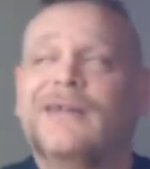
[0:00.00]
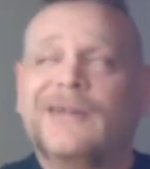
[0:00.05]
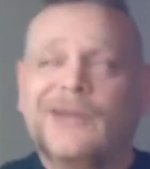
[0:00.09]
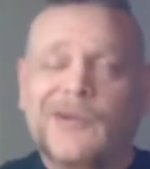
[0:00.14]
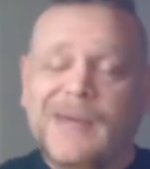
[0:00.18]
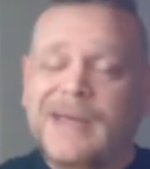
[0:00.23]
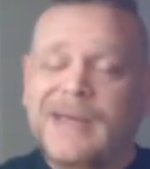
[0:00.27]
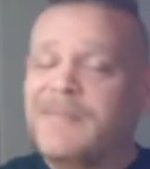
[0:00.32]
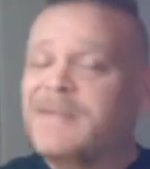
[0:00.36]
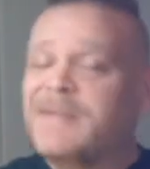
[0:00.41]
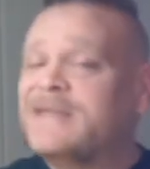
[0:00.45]

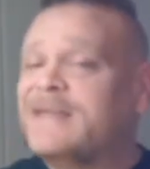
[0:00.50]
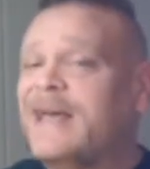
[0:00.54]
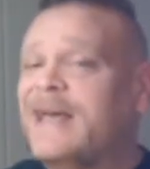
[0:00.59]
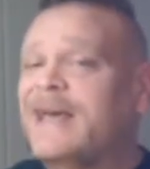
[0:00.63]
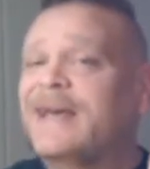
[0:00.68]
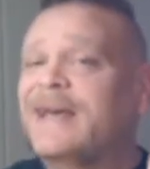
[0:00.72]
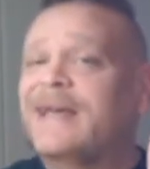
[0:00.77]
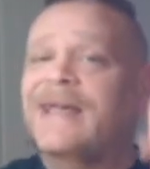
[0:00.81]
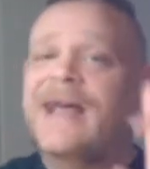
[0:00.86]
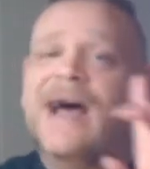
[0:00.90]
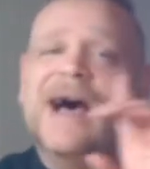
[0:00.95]
Don't make a
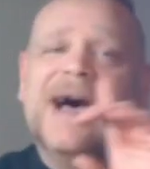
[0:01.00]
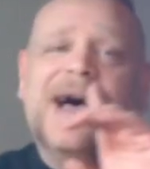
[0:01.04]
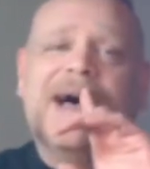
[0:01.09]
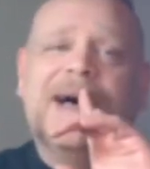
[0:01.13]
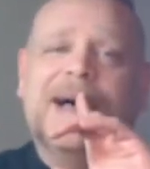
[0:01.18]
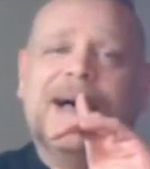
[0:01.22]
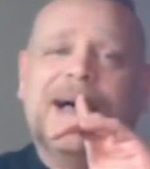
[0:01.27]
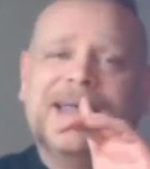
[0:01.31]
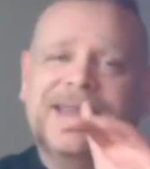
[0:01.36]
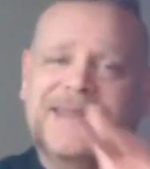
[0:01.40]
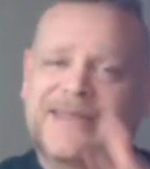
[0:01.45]
mistake,
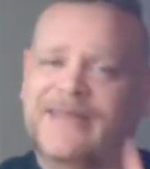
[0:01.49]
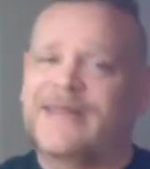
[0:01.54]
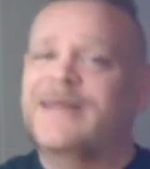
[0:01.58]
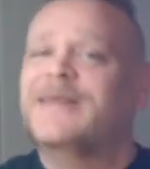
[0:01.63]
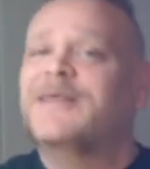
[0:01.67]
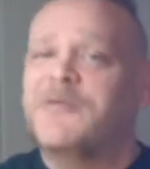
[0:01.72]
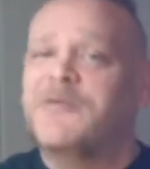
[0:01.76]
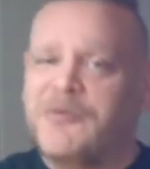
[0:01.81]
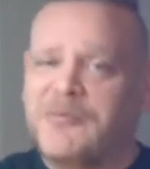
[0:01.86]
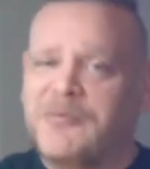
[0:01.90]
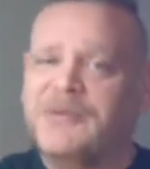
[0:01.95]
I
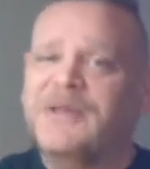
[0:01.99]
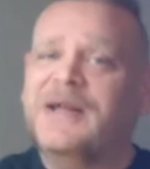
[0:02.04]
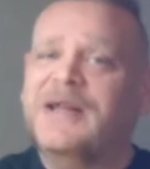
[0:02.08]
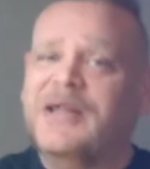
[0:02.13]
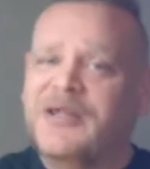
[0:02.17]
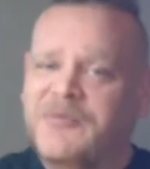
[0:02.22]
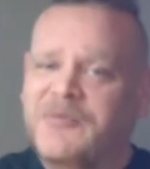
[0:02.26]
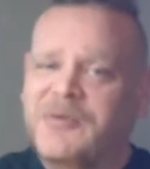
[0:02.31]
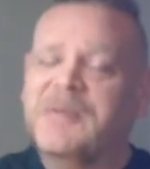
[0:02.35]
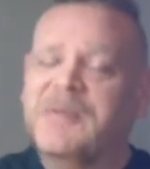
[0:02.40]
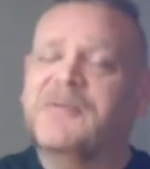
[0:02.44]
think there were
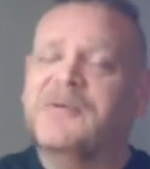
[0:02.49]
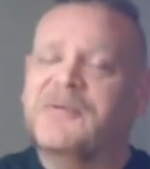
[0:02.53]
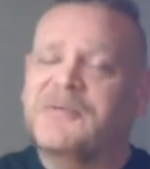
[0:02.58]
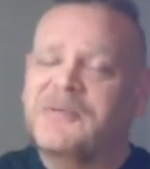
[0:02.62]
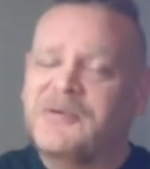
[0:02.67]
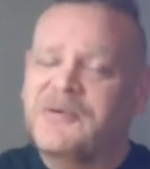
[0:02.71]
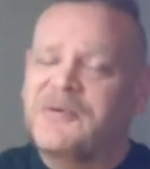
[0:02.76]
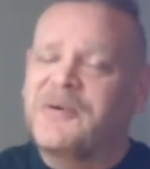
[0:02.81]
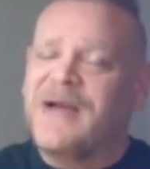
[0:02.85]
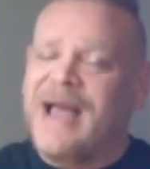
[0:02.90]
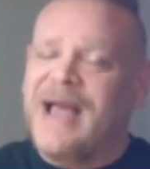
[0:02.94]
plenty of people
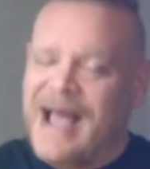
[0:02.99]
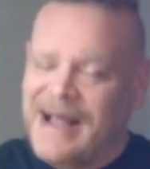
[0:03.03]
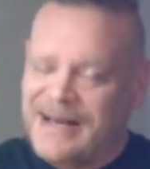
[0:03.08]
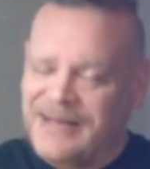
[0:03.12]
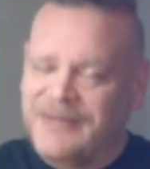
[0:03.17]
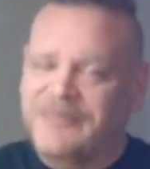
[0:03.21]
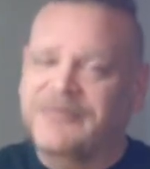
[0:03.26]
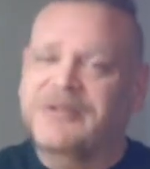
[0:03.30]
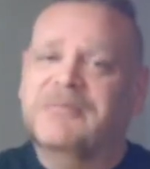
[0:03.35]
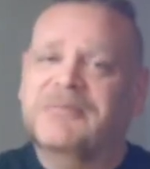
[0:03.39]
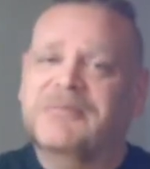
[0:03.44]
who were
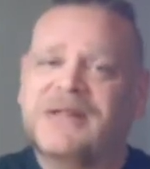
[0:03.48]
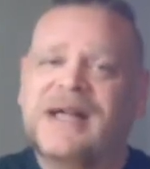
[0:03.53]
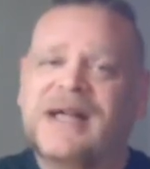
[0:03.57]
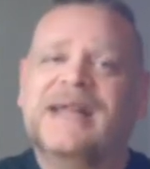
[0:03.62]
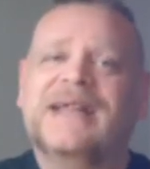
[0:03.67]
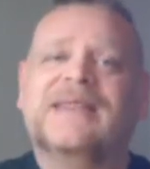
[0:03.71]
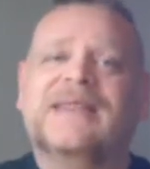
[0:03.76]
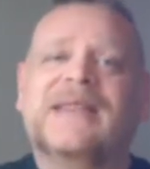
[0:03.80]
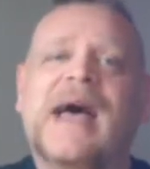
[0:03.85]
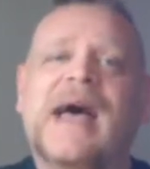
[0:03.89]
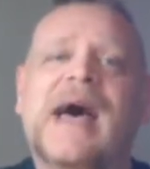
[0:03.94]
actively
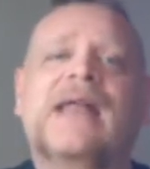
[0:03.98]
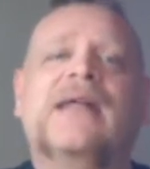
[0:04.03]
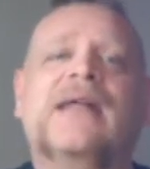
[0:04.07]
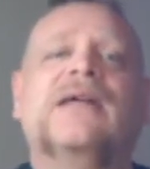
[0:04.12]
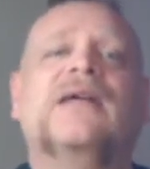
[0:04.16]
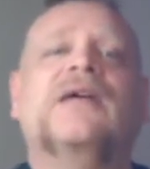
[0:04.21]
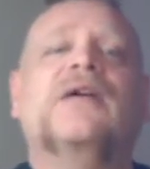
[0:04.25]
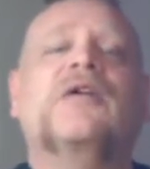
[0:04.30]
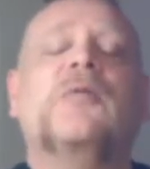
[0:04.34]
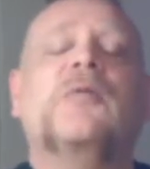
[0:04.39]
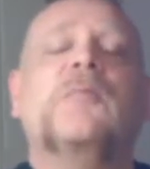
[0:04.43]
planning that,
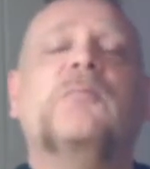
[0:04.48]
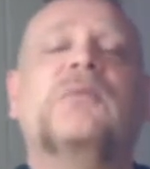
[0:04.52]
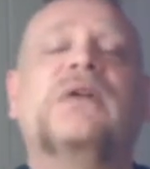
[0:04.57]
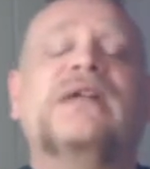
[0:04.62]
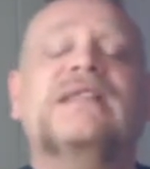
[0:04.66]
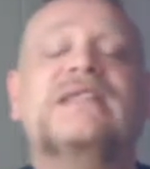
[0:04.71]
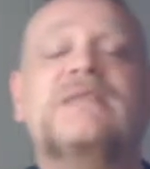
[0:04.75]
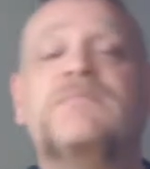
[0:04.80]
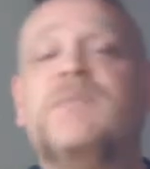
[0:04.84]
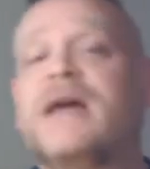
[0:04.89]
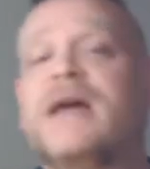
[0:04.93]
but
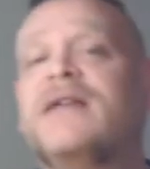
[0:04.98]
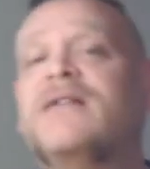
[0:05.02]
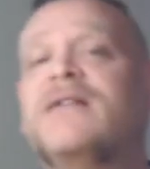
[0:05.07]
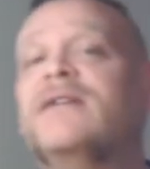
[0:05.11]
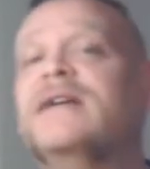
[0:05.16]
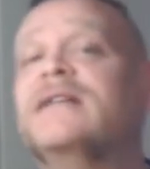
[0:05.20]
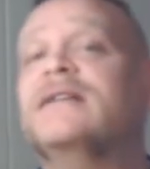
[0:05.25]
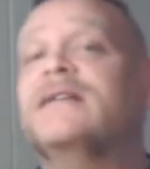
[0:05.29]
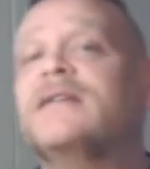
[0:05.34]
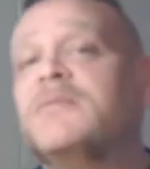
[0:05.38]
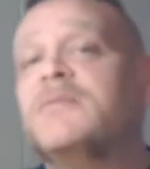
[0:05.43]
I'd
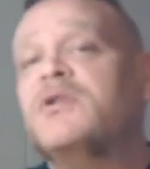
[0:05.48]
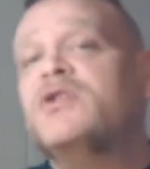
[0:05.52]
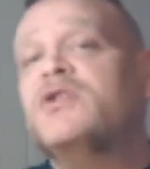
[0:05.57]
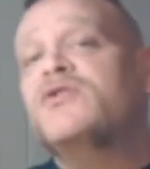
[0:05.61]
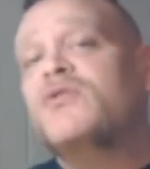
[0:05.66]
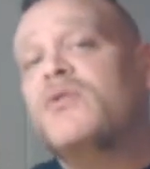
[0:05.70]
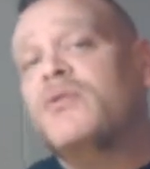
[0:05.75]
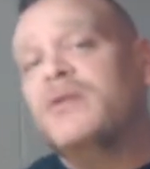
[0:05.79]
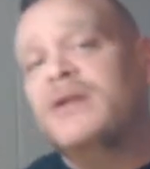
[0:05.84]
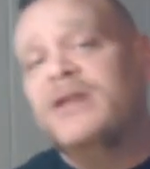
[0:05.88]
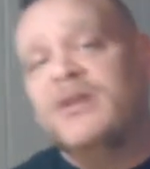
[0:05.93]
speculate that the
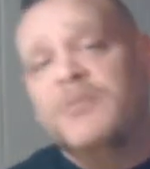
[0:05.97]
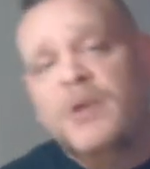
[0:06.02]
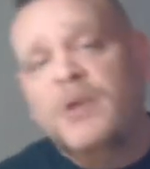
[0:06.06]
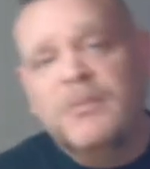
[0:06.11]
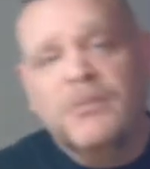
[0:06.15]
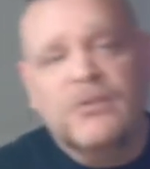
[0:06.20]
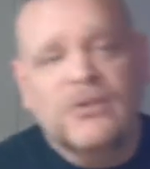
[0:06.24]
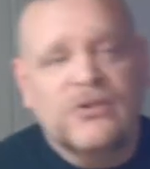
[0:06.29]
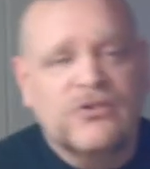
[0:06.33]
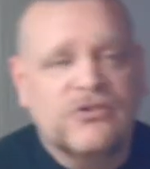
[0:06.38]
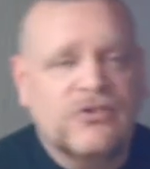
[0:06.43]
majority of the
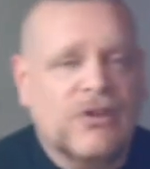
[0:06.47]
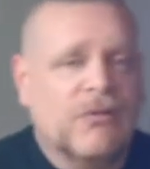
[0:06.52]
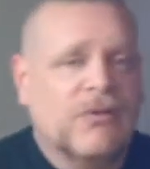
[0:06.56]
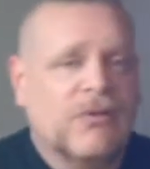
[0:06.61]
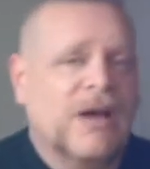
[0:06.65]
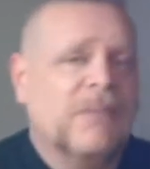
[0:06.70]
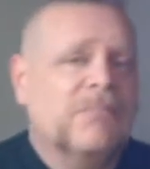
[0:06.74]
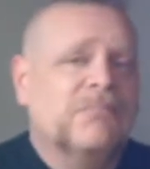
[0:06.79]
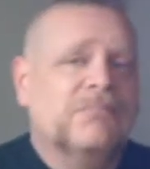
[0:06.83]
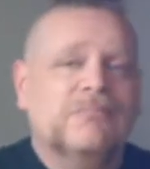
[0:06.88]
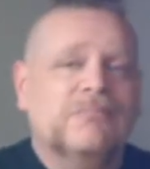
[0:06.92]
people that showed
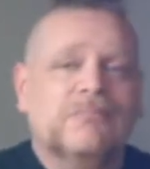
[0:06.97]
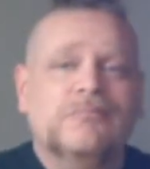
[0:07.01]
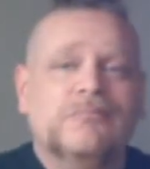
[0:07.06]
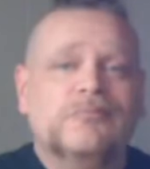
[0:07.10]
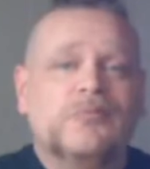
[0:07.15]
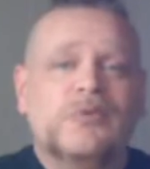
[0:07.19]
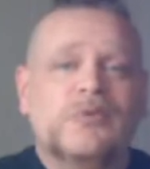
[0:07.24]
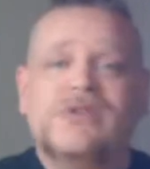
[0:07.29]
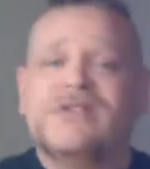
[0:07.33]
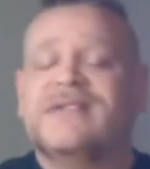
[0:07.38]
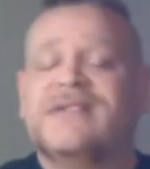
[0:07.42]
up
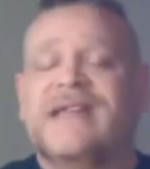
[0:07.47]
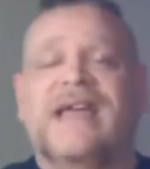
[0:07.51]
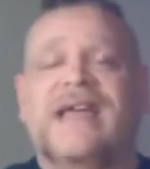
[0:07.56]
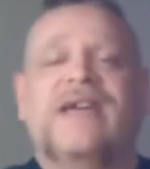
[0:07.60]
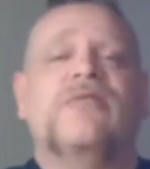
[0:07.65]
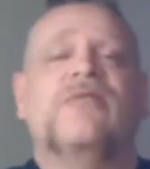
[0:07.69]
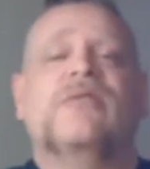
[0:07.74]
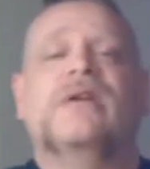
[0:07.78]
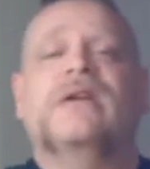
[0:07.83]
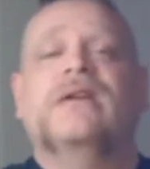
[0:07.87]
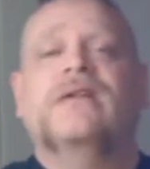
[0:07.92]
were just
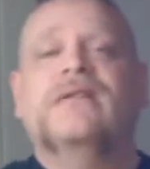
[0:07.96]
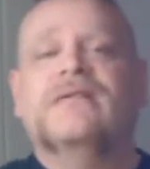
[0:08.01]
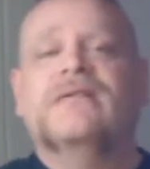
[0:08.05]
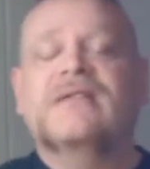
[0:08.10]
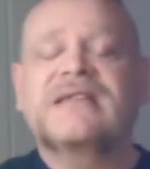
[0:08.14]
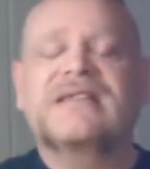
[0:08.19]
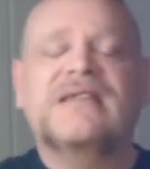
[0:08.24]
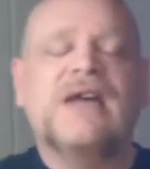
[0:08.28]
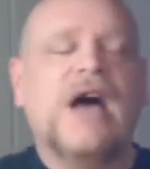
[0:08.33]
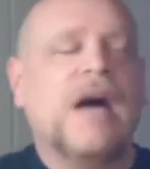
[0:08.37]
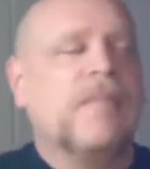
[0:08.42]
angry.
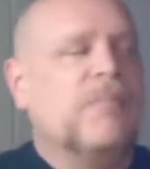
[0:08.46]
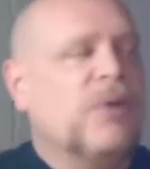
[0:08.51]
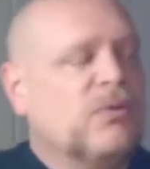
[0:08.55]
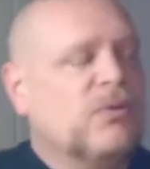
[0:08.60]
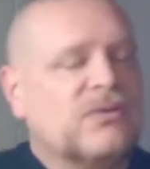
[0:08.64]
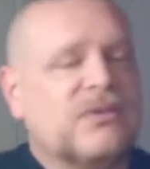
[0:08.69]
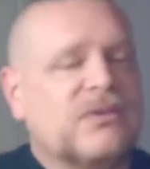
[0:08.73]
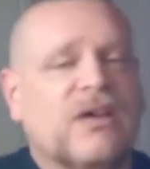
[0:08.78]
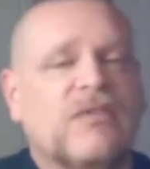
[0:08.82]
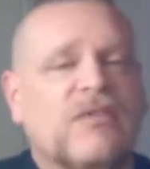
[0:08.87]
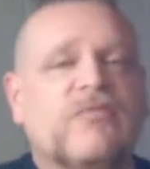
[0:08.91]
They saw a
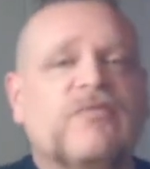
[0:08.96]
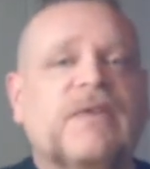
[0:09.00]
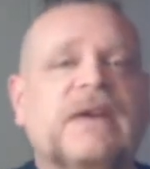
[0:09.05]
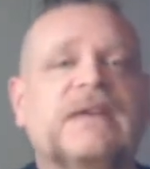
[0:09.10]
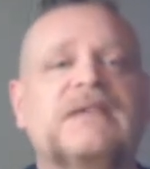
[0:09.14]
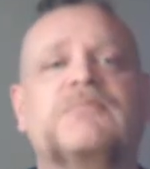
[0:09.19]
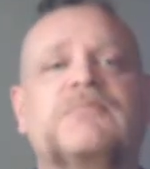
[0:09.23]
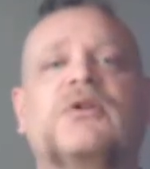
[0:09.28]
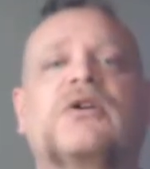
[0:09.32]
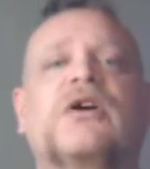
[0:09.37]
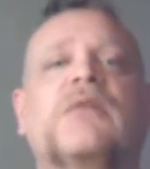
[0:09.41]
post on
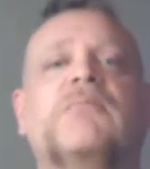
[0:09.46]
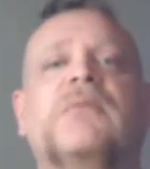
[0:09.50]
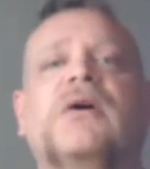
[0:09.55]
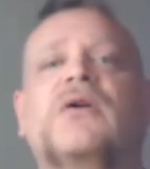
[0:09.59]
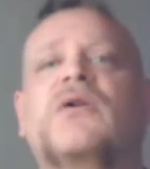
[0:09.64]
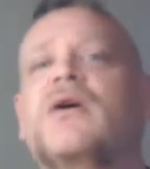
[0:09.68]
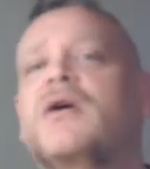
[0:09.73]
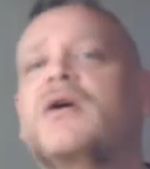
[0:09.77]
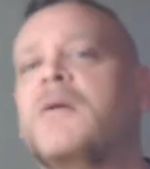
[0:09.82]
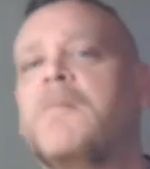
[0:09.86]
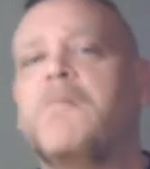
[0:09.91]
Facebook
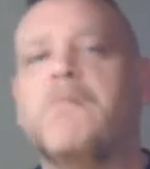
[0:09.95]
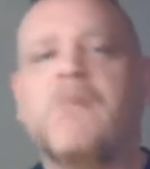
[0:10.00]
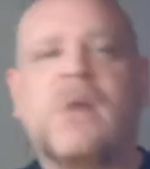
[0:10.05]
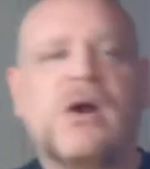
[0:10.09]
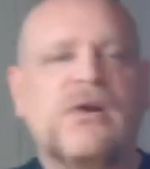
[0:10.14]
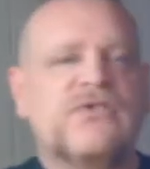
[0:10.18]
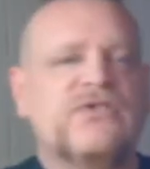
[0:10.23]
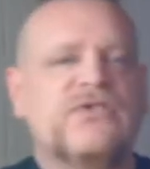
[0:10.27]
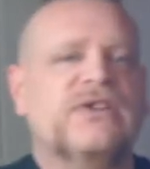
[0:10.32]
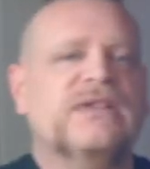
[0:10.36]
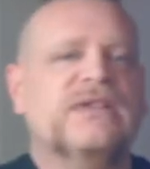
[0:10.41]
about
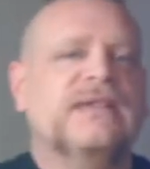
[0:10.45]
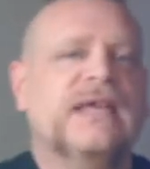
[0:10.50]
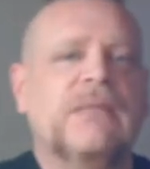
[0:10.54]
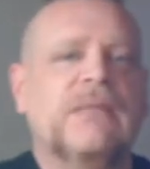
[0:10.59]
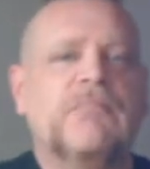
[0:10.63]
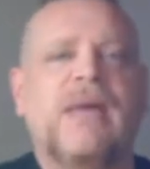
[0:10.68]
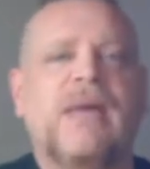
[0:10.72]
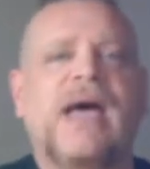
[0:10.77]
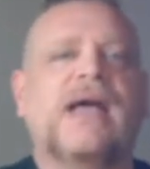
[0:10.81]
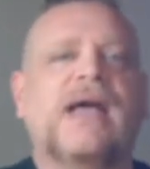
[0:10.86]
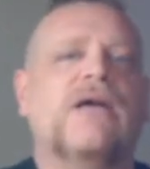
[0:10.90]
marching to
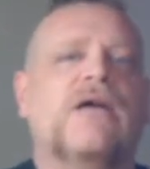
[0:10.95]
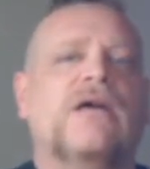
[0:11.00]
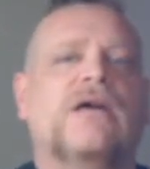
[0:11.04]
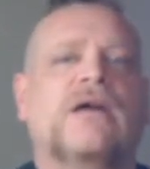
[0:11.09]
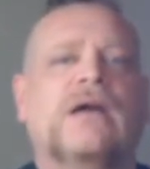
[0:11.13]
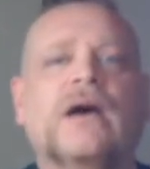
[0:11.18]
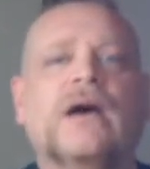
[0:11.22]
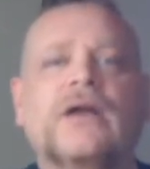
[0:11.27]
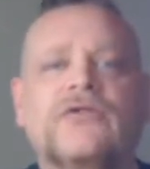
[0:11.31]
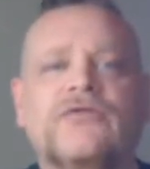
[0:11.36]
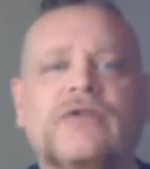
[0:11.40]
take back our
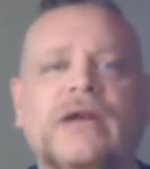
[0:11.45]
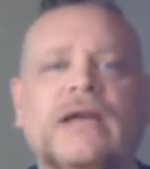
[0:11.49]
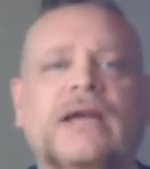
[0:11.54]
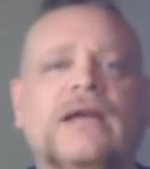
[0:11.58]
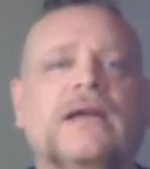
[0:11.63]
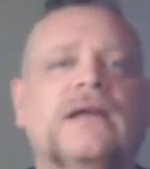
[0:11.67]
country,